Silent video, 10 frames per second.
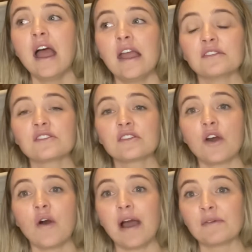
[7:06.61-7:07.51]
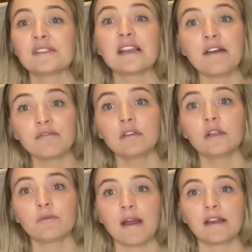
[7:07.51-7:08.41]
And so I would
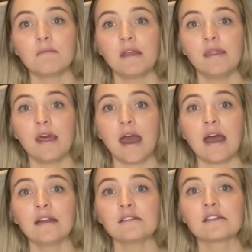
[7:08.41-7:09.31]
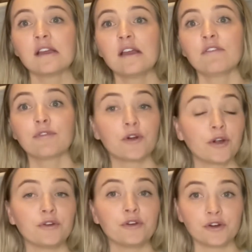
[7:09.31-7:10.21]
definitely recommend that
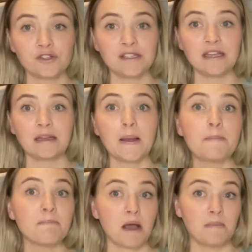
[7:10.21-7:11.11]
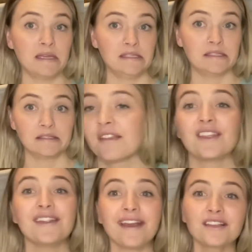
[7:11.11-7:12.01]
for nursing mamas.
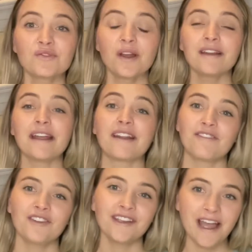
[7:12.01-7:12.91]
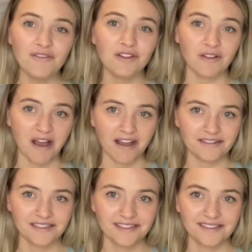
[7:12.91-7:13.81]
The next one, and I feel like I have a
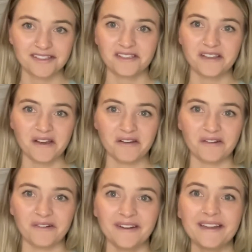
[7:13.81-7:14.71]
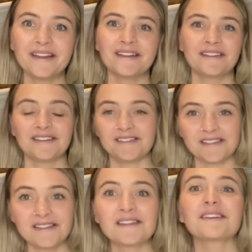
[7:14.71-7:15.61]
lot, so this
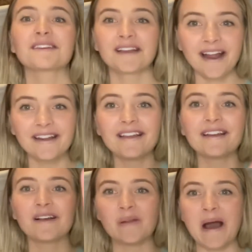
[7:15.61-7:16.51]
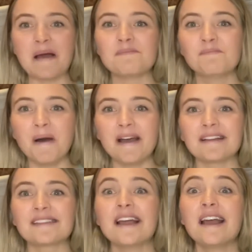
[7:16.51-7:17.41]
is kind of getting a lot,
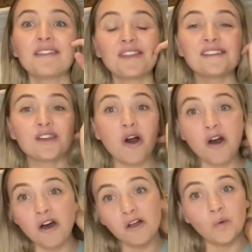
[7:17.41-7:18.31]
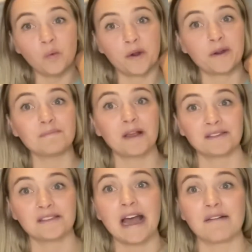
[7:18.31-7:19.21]
but these all were
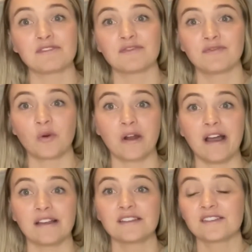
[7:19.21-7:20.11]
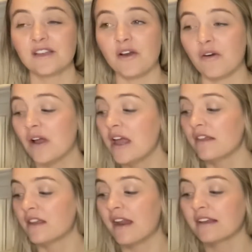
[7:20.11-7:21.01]
must-haves for us. So
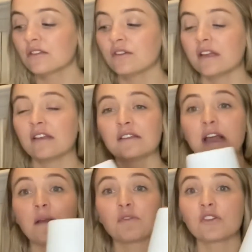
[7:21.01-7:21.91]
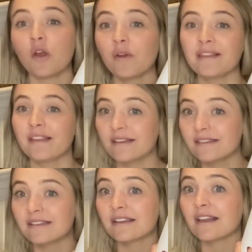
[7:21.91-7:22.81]
the next one is, I'm showing
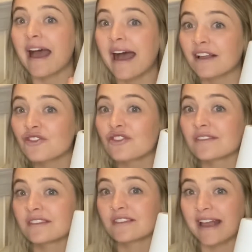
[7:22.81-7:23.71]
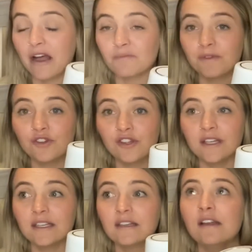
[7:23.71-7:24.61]
this Hatch sound
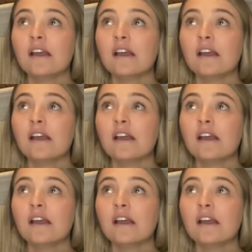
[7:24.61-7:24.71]
machine.